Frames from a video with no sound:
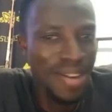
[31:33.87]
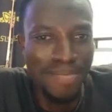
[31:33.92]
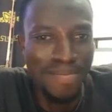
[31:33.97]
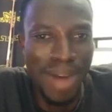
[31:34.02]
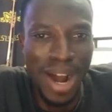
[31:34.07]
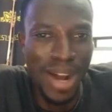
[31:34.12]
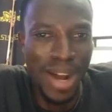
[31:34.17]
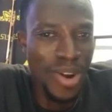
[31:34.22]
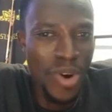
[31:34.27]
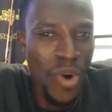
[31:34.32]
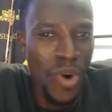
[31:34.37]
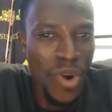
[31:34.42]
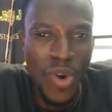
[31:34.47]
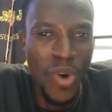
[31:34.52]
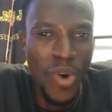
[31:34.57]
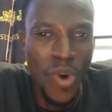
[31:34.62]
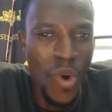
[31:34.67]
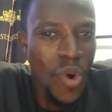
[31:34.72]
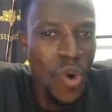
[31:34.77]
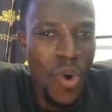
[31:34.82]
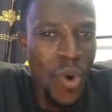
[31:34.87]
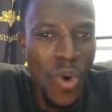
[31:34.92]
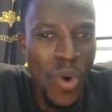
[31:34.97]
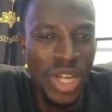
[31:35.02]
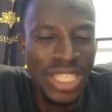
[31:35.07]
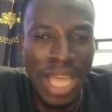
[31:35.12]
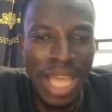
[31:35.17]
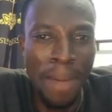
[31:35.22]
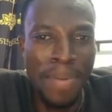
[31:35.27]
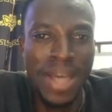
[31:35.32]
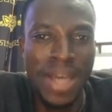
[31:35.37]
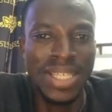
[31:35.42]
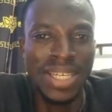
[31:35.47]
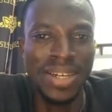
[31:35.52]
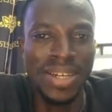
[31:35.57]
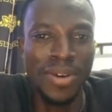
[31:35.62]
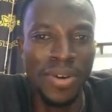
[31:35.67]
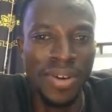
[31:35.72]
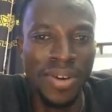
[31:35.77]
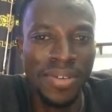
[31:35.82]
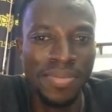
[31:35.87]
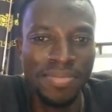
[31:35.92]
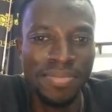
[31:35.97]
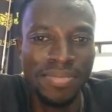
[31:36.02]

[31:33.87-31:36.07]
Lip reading: But who is that person?